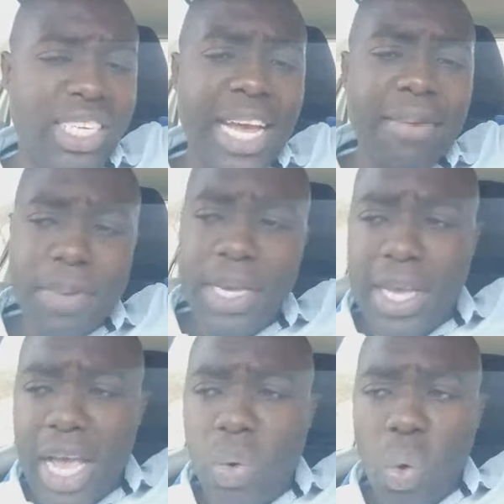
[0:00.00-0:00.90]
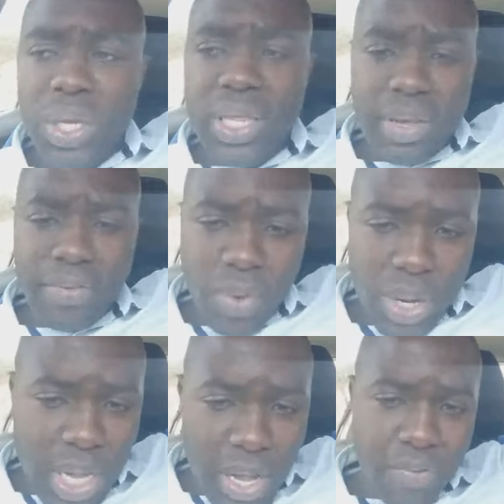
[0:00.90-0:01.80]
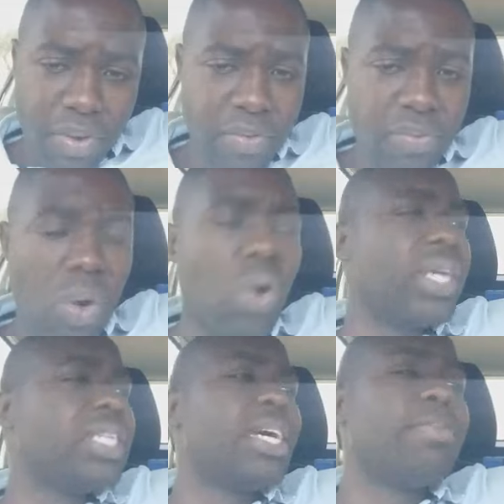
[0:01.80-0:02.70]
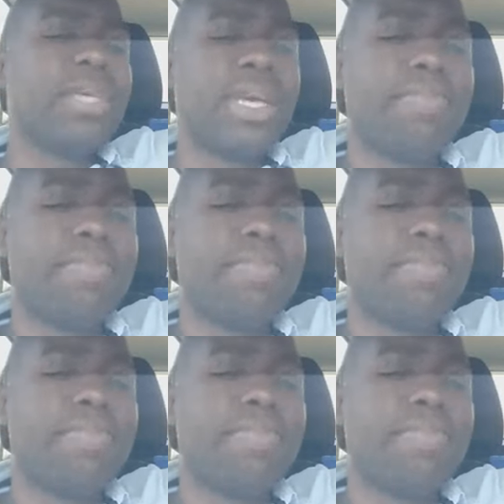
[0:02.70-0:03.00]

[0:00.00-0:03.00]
can be a good thing for EFF or it can be a